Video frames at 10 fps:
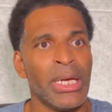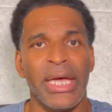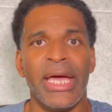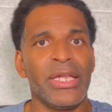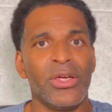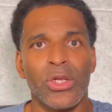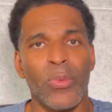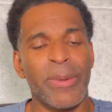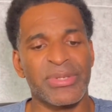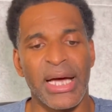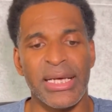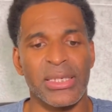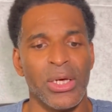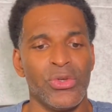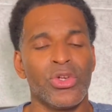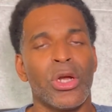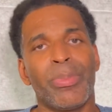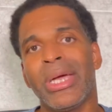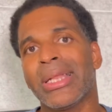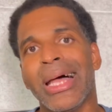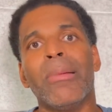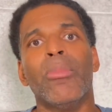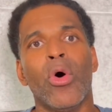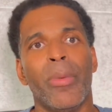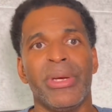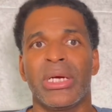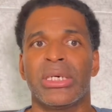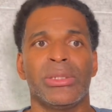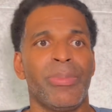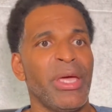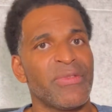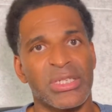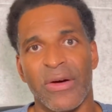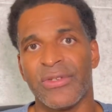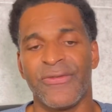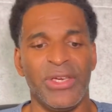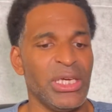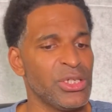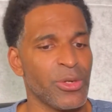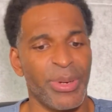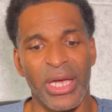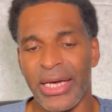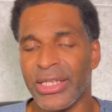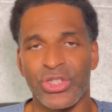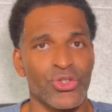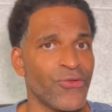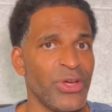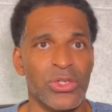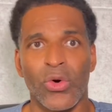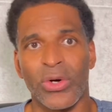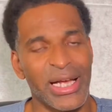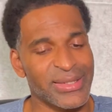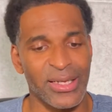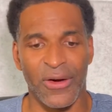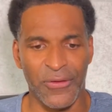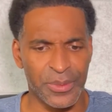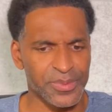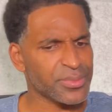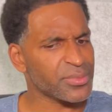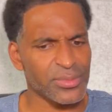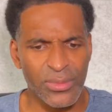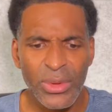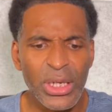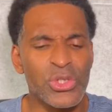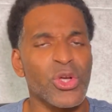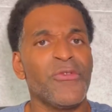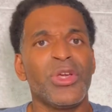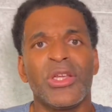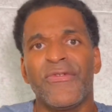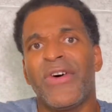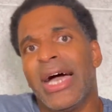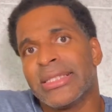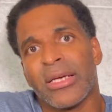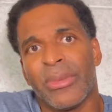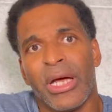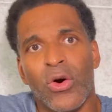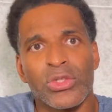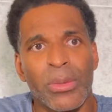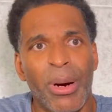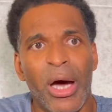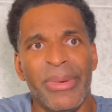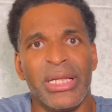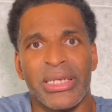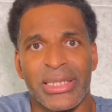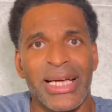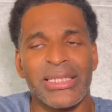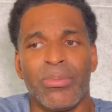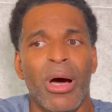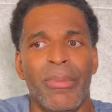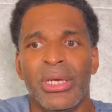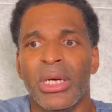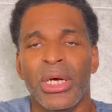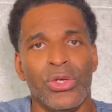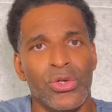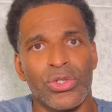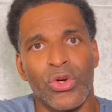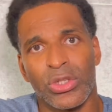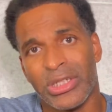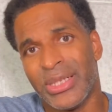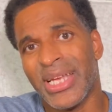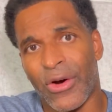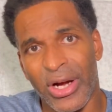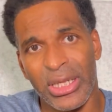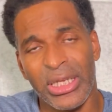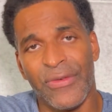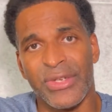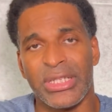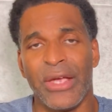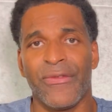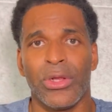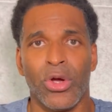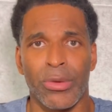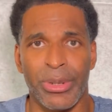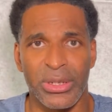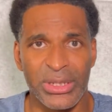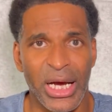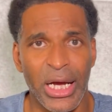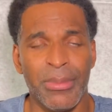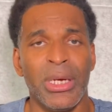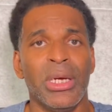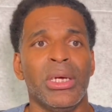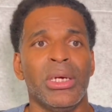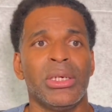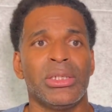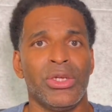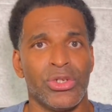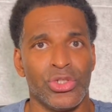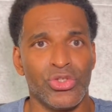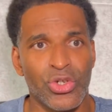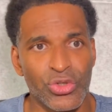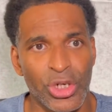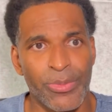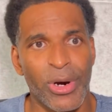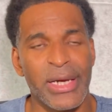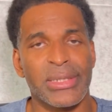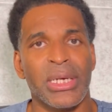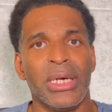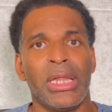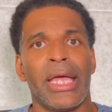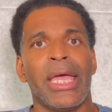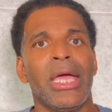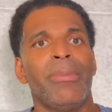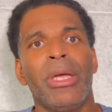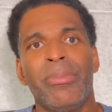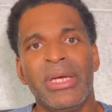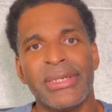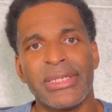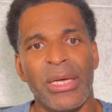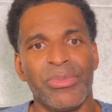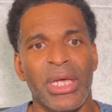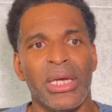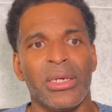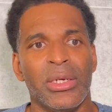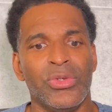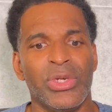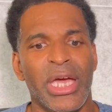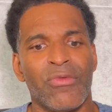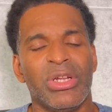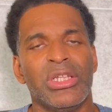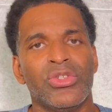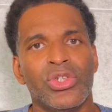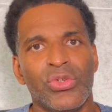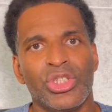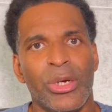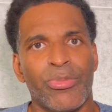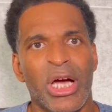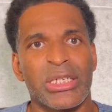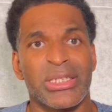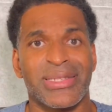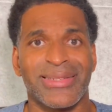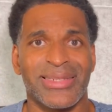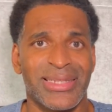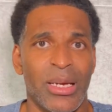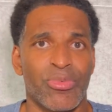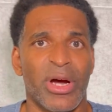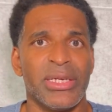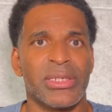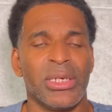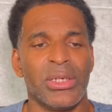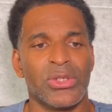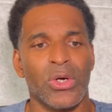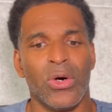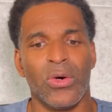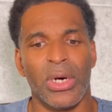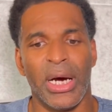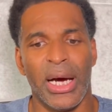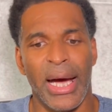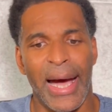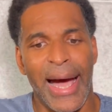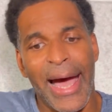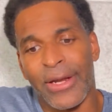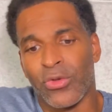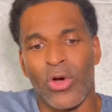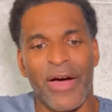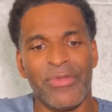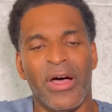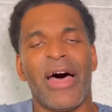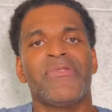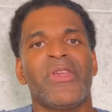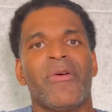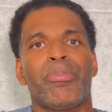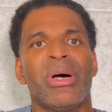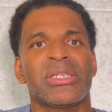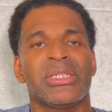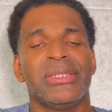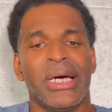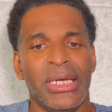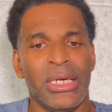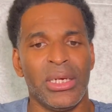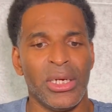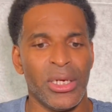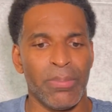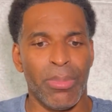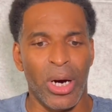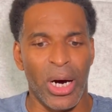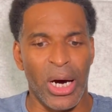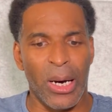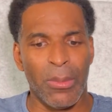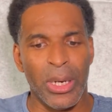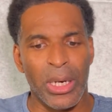any of the websites, you're going to pay a lot more because you're paying for service fees, you're paying additional fees, all that stuff. So if you can find someone that owns an apartment and it's a nice apartment, you could talk to them directly. If you're staying for a longer period of time, then you can negotiate price. Like Airbnb, same thing. You can't really negotiate price because it's a set price. So I don't know. I've never personally done it, but